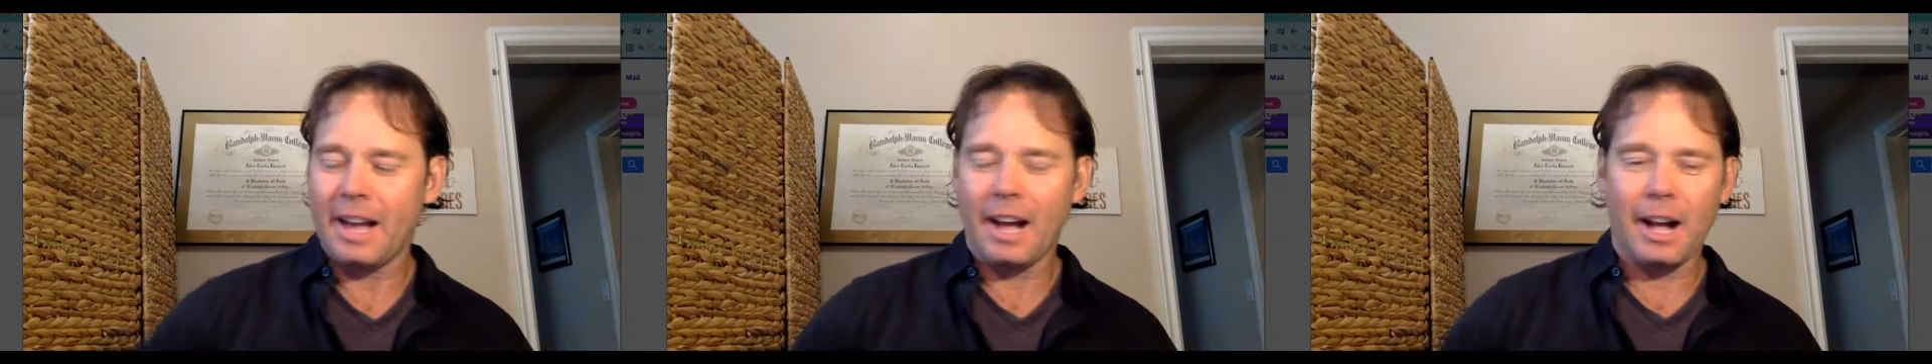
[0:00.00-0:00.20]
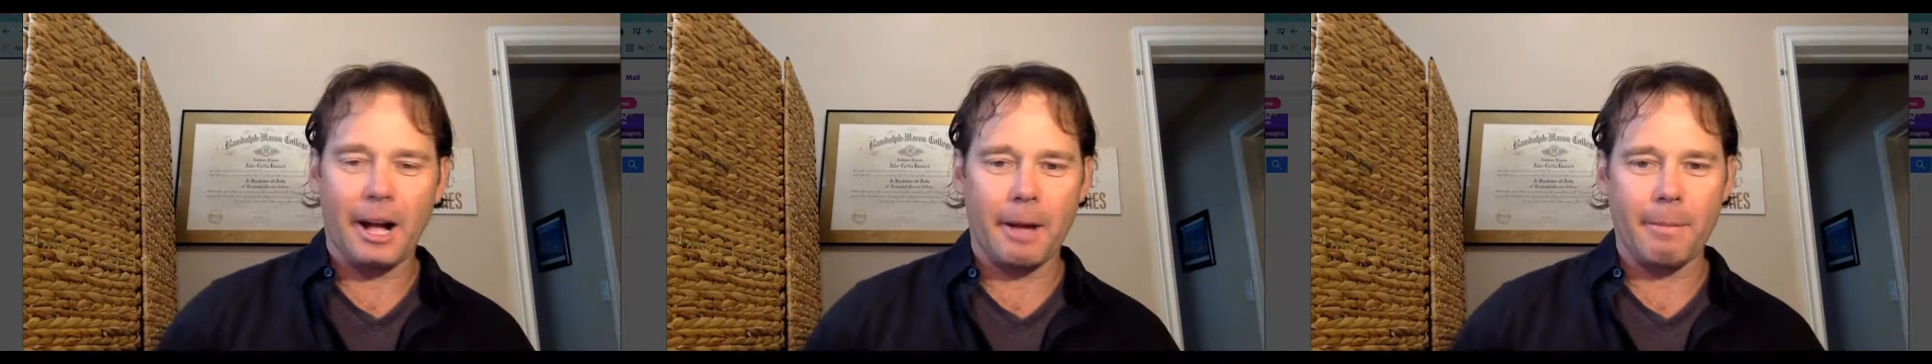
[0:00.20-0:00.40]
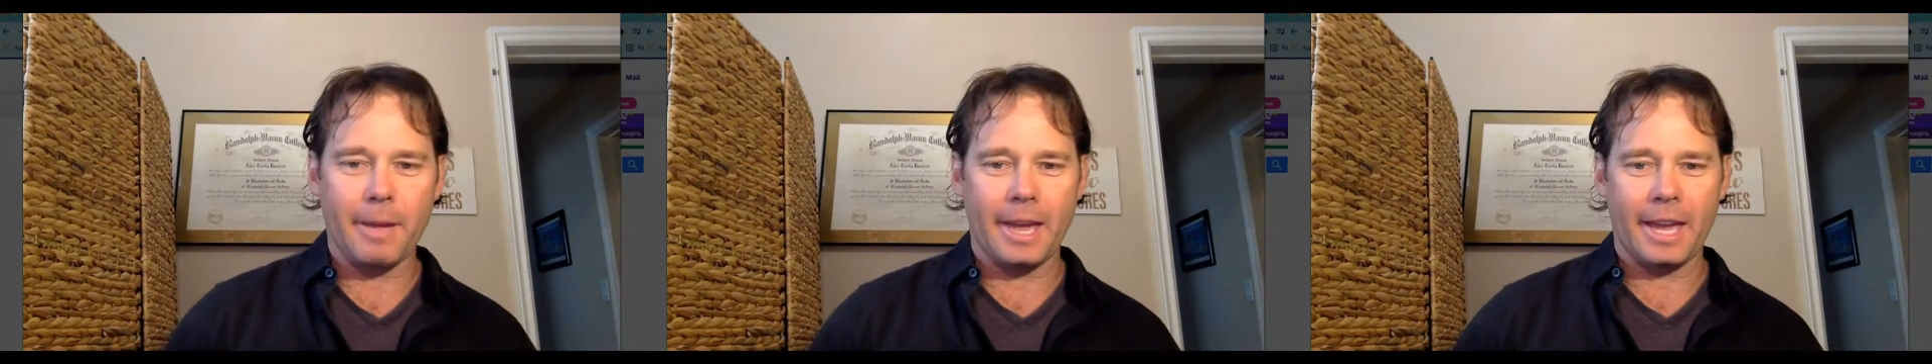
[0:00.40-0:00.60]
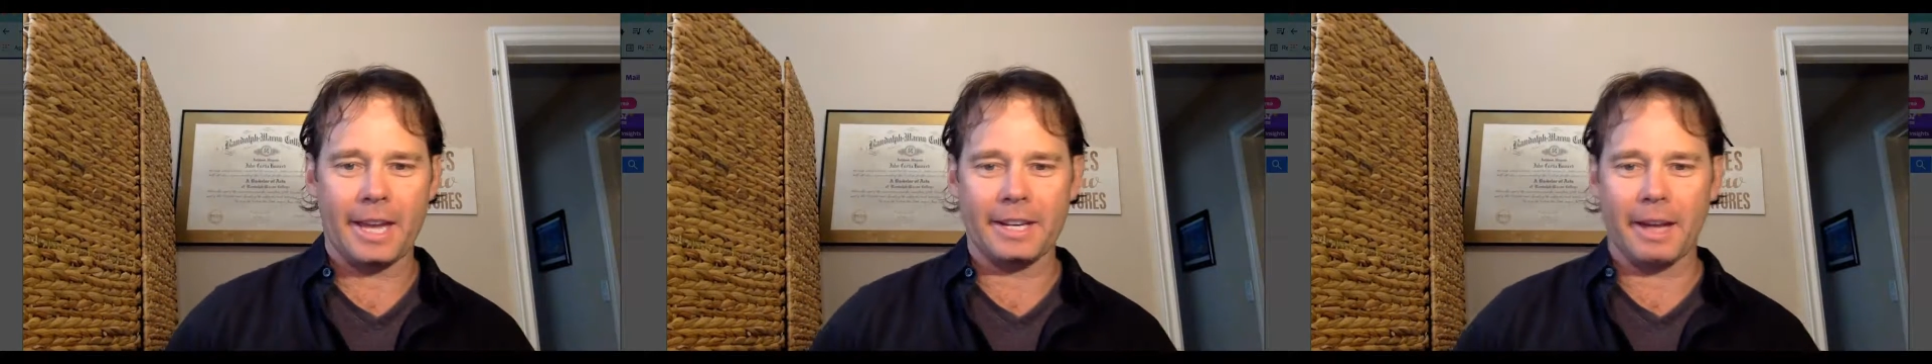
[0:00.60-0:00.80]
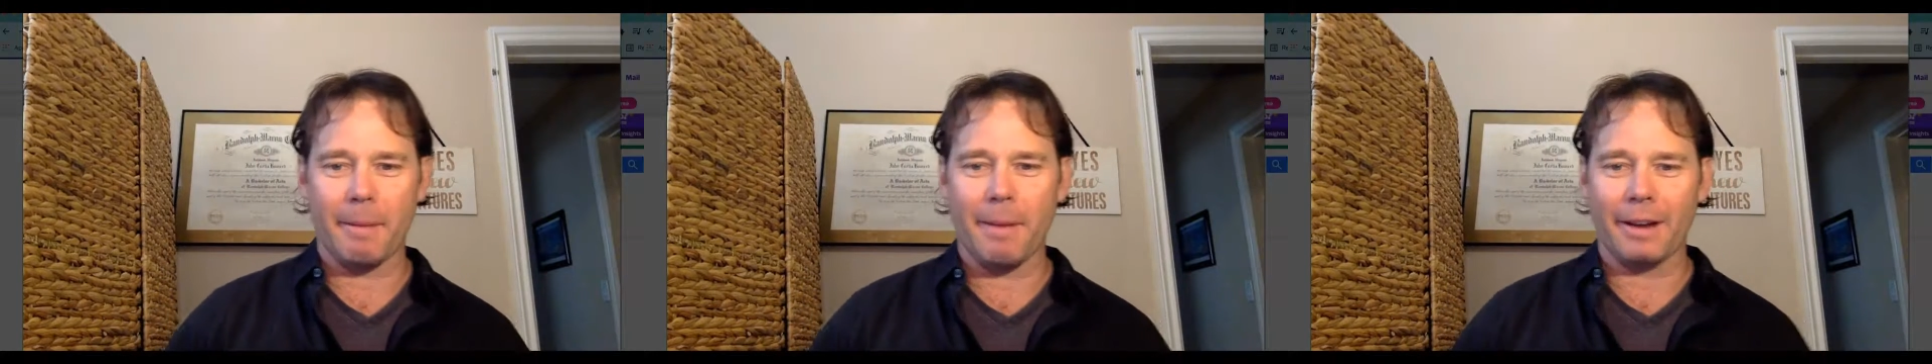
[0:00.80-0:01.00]

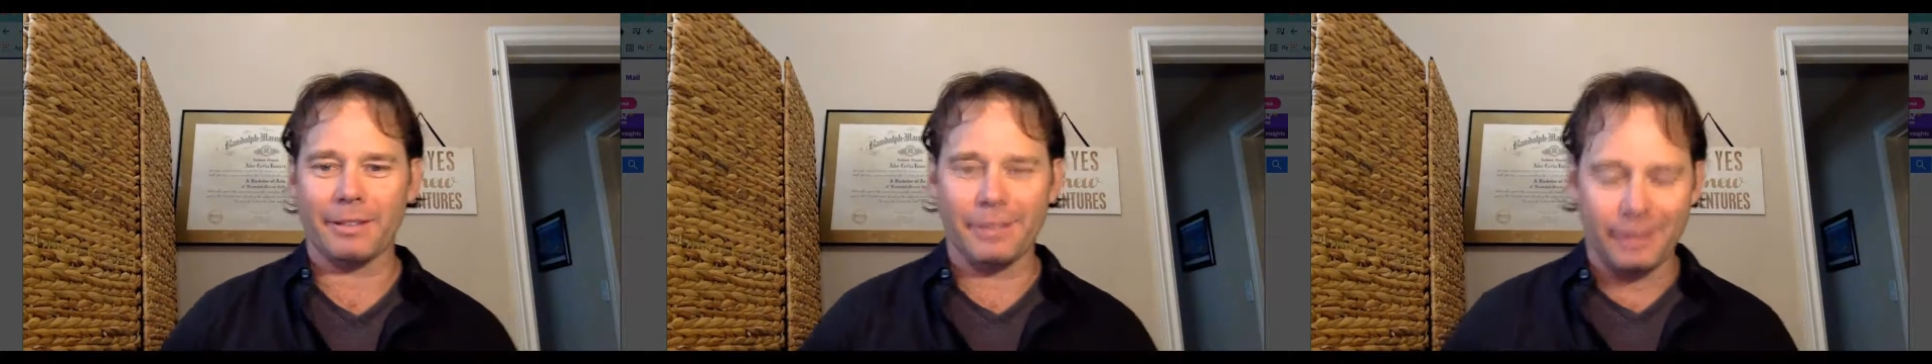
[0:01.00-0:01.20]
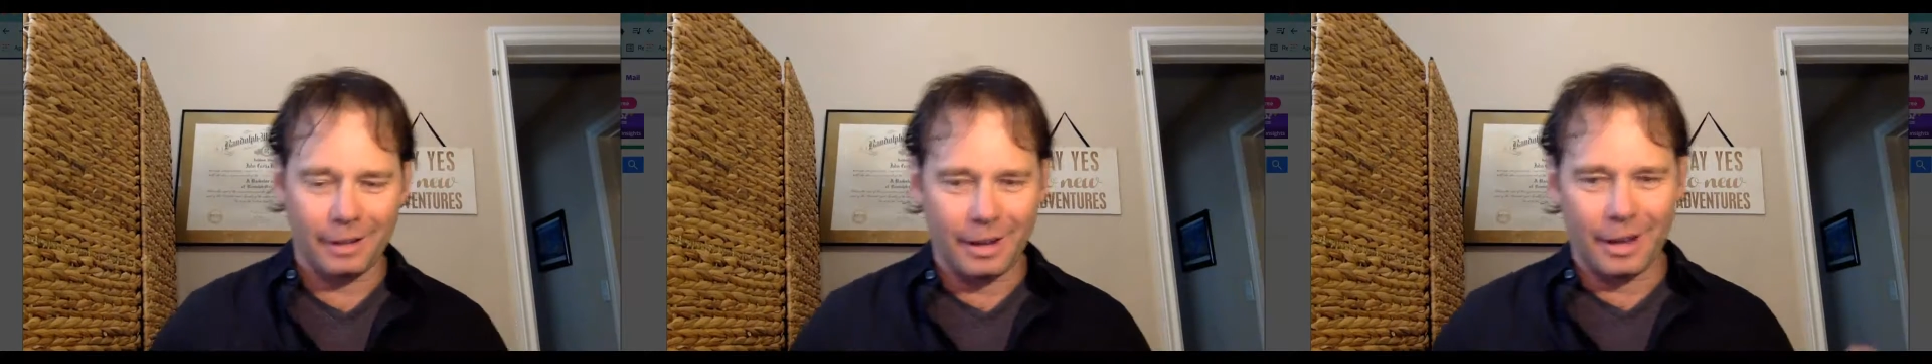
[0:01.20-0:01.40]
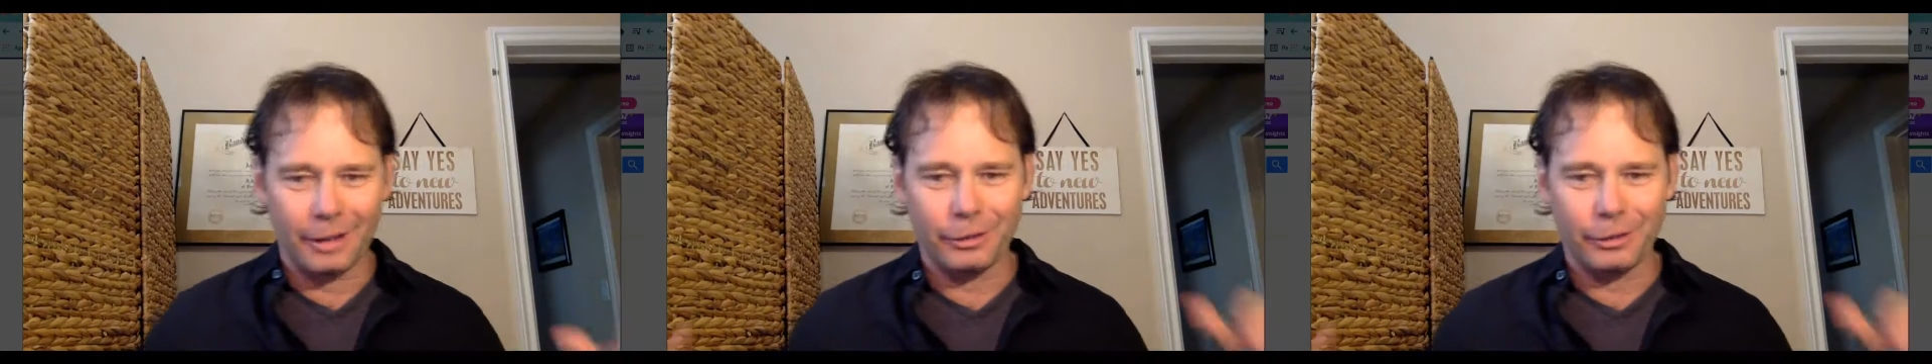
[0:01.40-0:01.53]
and I'm actually